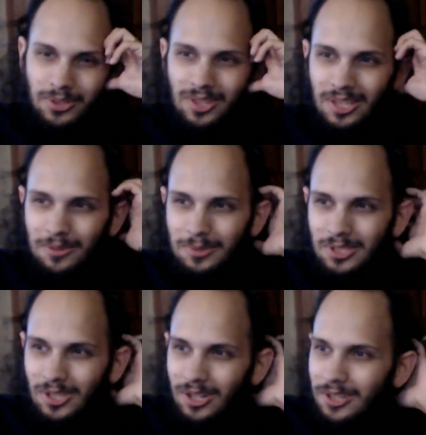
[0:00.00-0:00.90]
think we
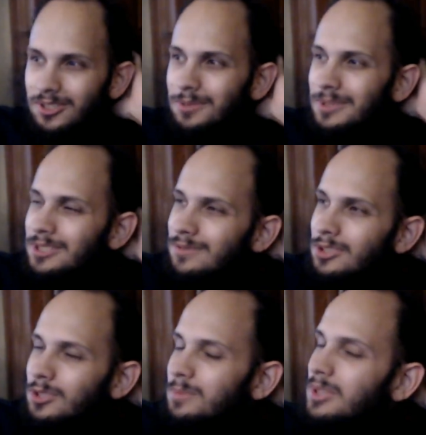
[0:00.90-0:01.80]
saw too much of
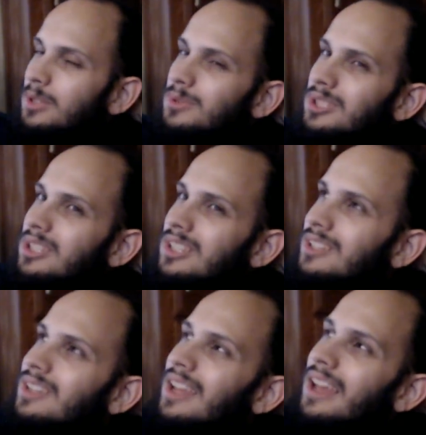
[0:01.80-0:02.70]
Zoom using
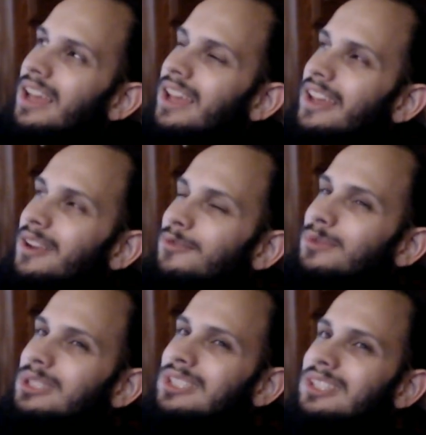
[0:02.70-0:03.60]
it, and if
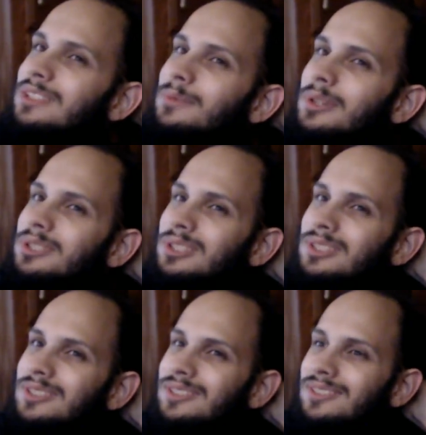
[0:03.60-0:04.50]
we did, it wasn't
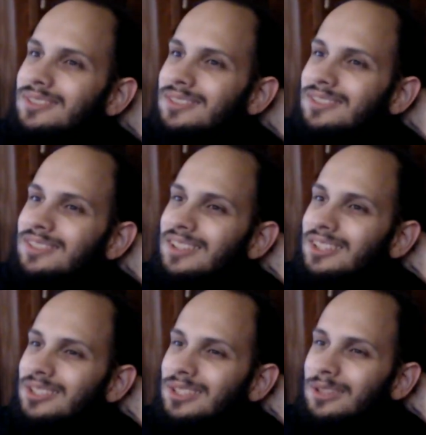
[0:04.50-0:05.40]
in
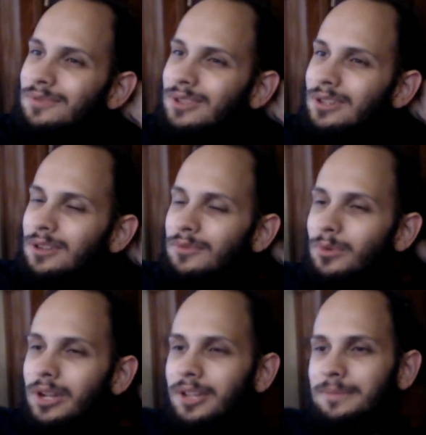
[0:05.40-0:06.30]
a significant enough
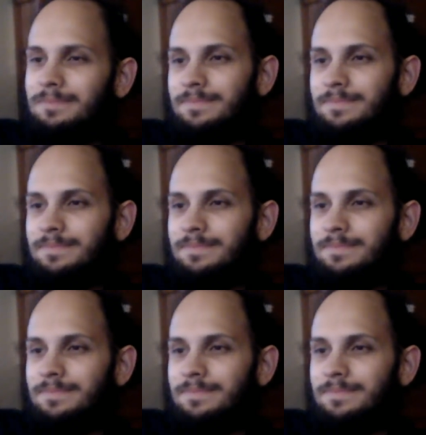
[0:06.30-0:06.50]
way.